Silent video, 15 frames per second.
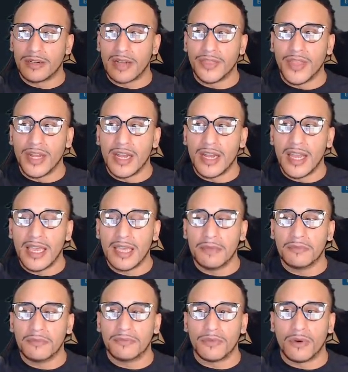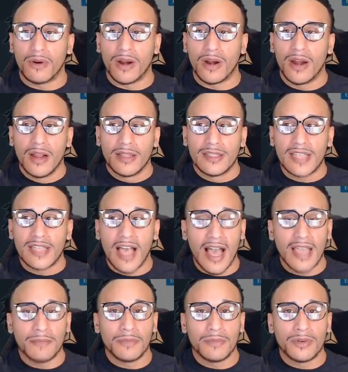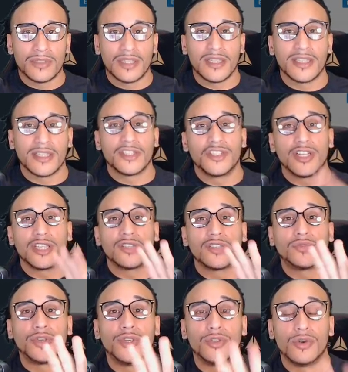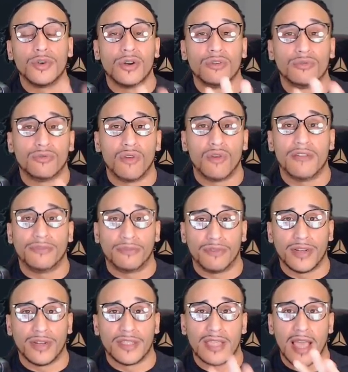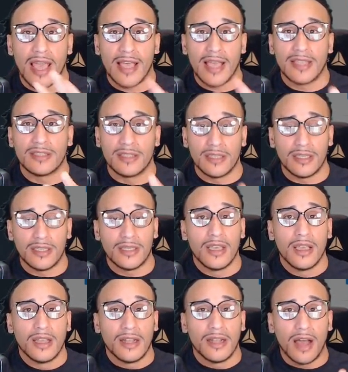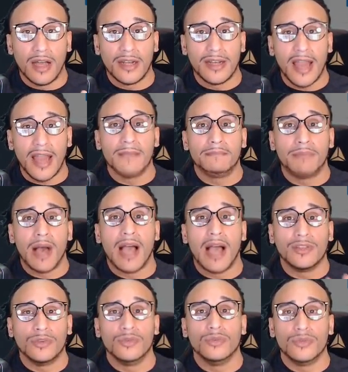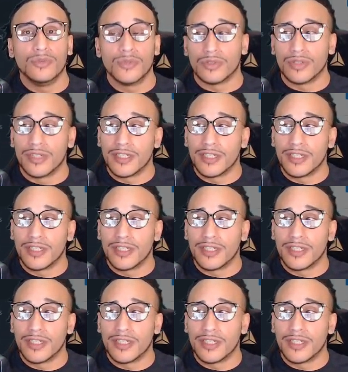Now, the name for timers is just for you your reference as the Nightbot user.